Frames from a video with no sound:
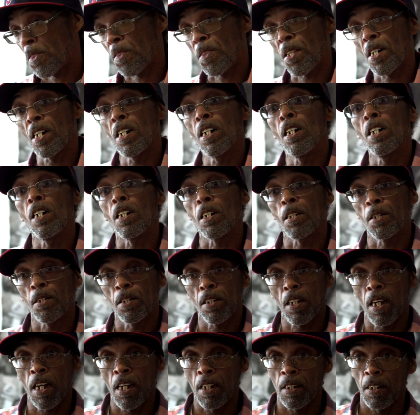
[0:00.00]

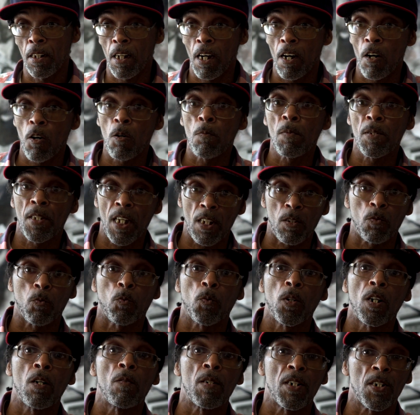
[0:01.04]
thugs and homies that's
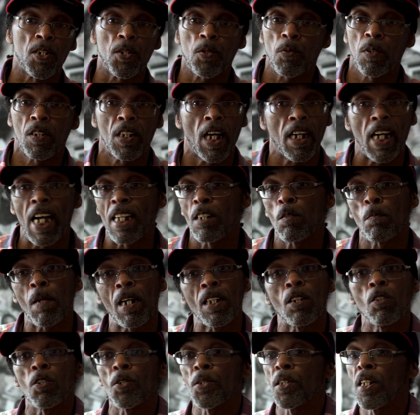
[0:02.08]
real in the street. Like, ain't
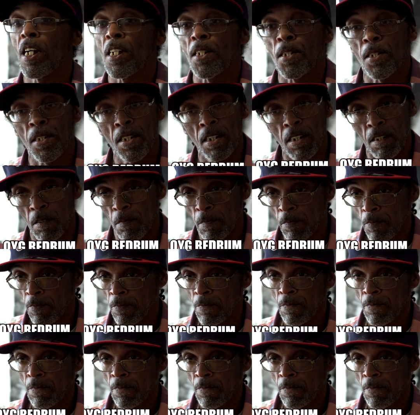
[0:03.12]
nobody gonna test them.